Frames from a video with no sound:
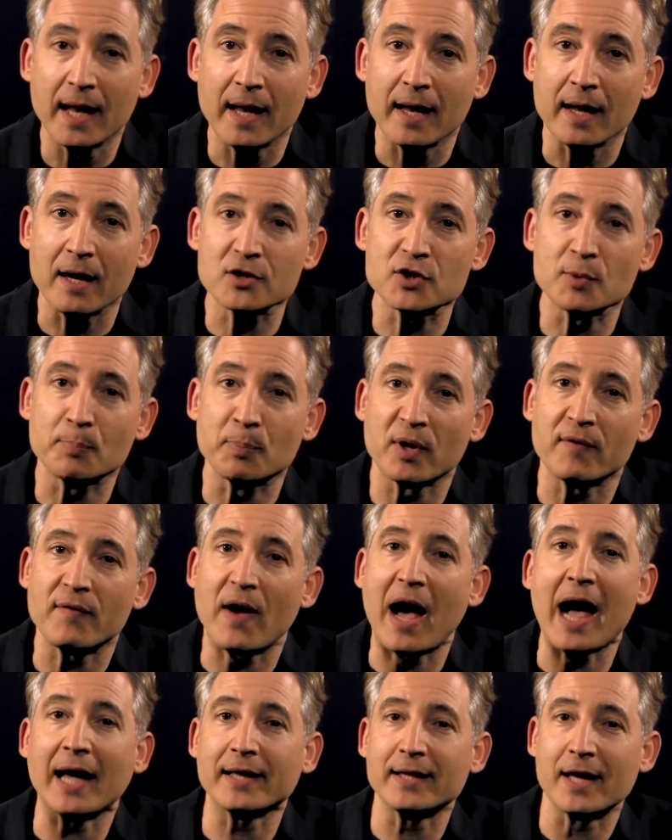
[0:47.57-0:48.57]
here's a brief
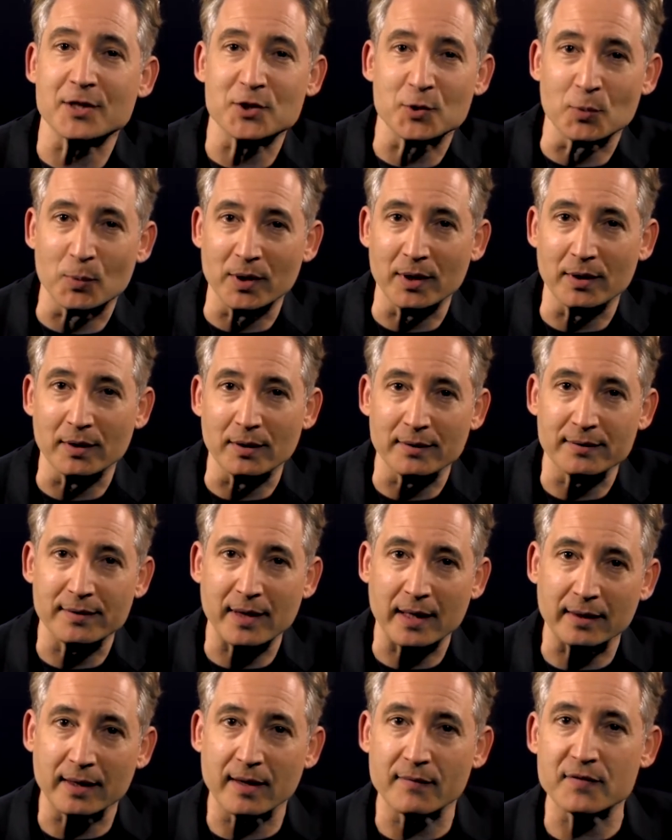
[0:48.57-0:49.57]
highlights reel
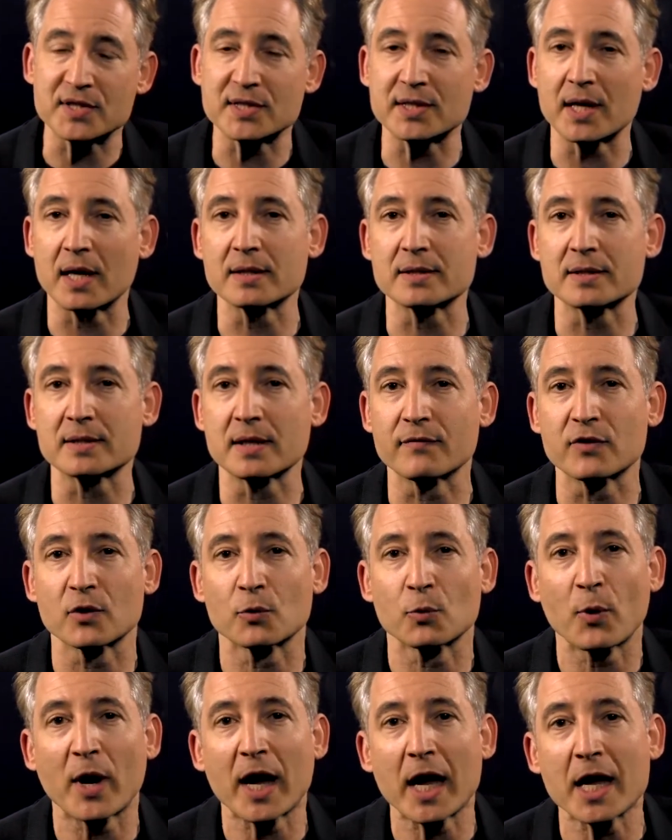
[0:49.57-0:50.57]
that'll give a sense of the
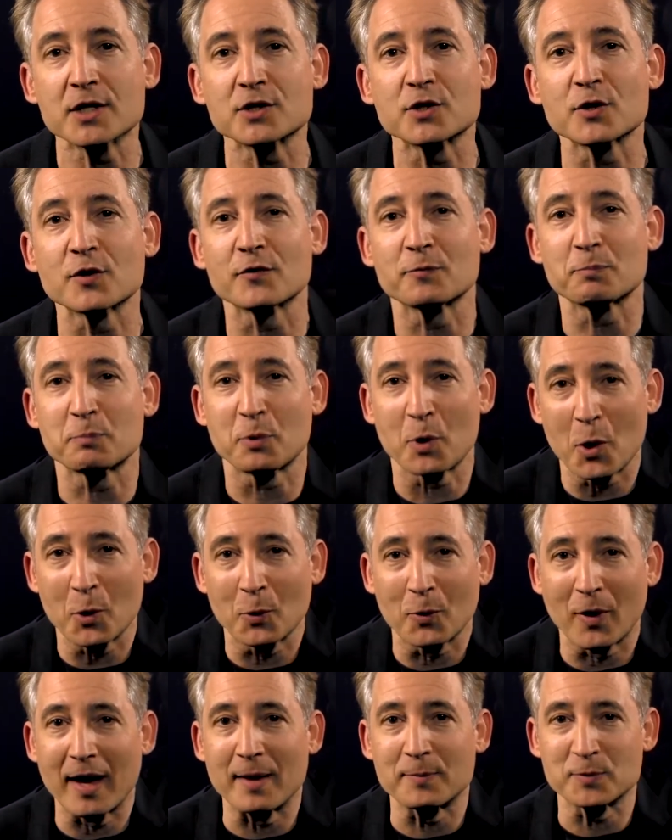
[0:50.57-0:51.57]
range of
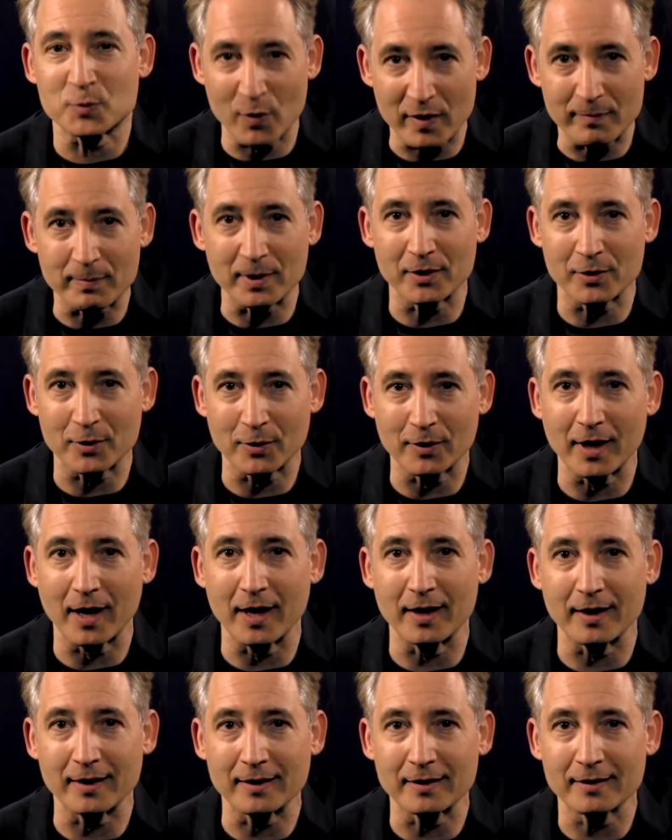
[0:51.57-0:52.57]
programs we've been
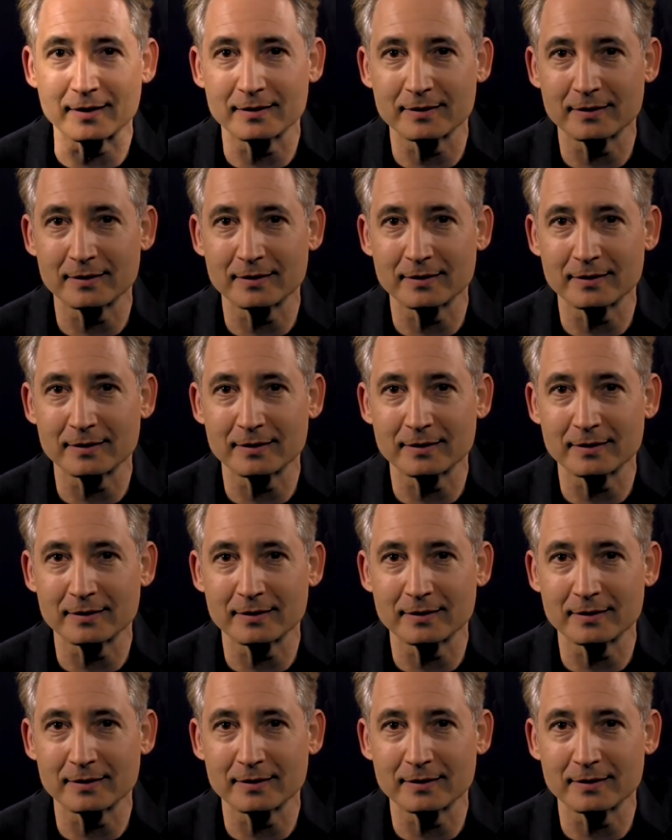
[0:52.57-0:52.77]
creating.